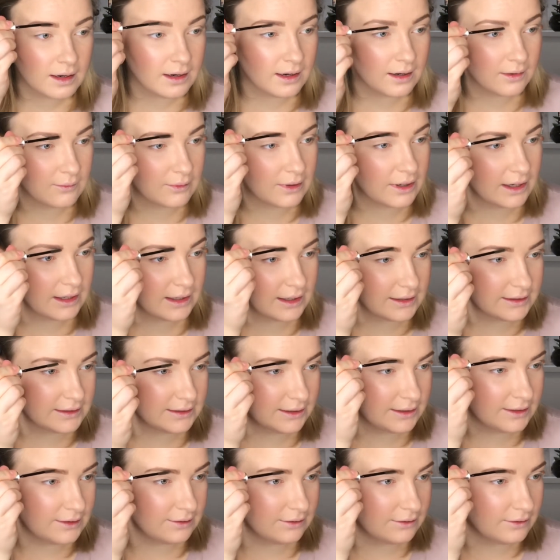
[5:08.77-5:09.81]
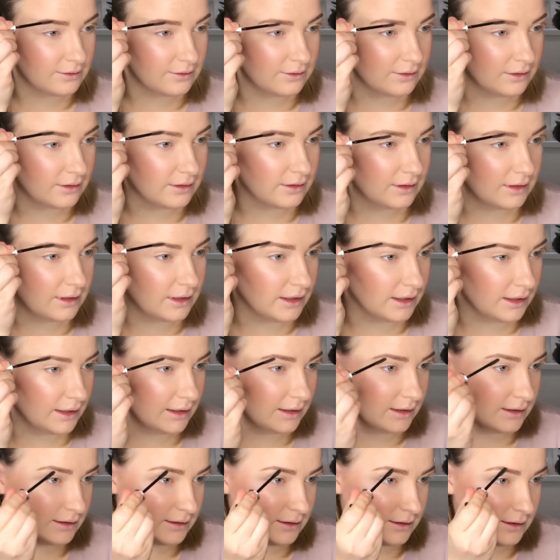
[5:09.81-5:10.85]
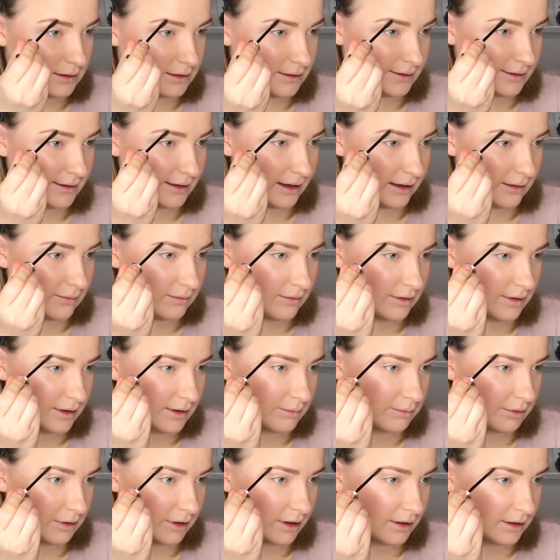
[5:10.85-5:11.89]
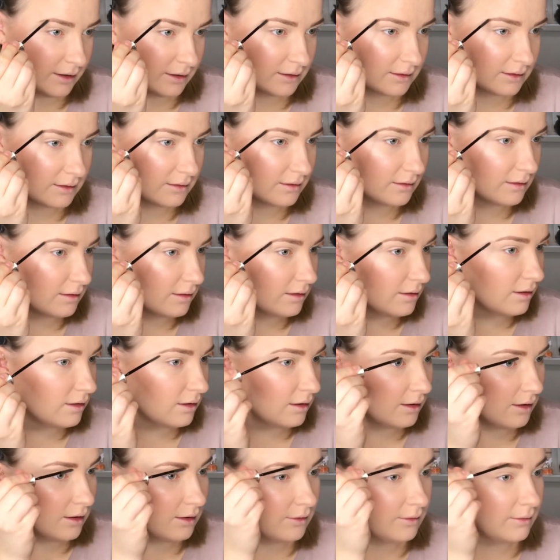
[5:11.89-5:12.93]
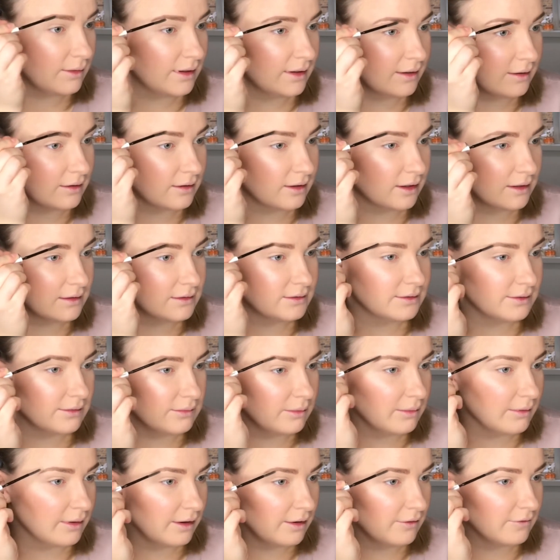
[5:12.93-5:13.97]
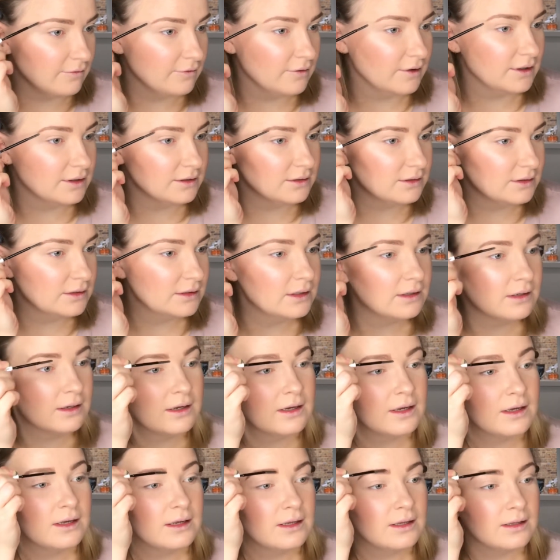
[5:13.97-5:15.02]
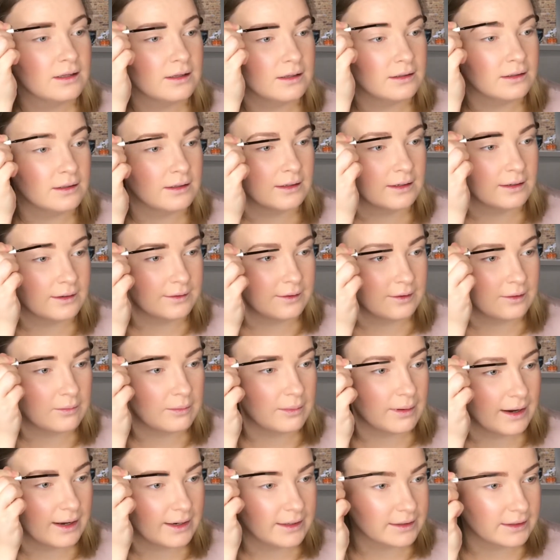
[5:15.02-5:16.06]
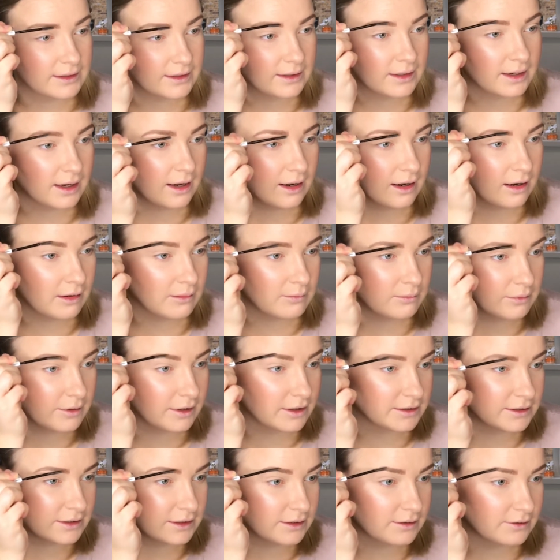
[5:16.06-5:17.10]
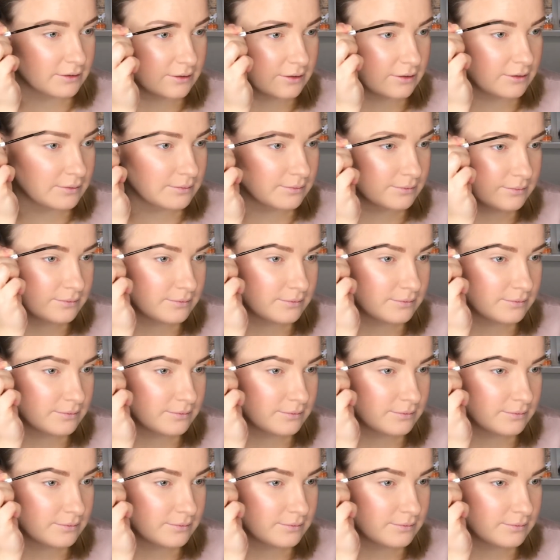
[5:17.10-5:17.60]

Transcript: And what I like to do is dab the product all the way across the brow first, and then I go back and brush it through.